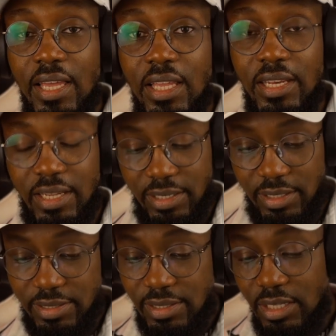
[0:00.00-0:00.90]

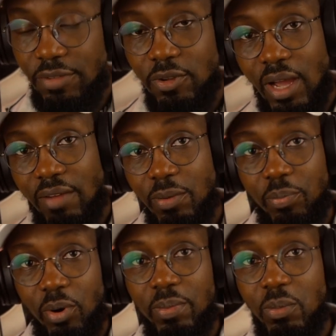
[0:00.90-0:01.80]
if you have a
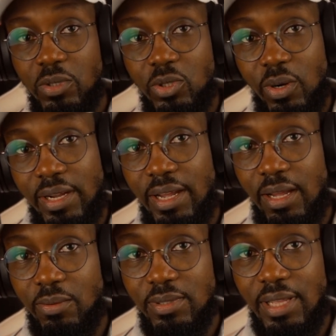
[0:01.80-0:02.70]
problem with your
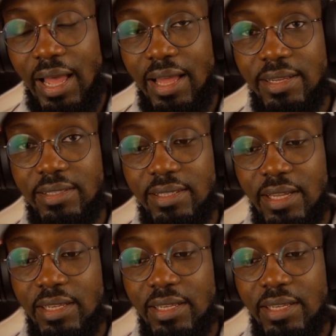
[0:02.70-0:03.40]
account and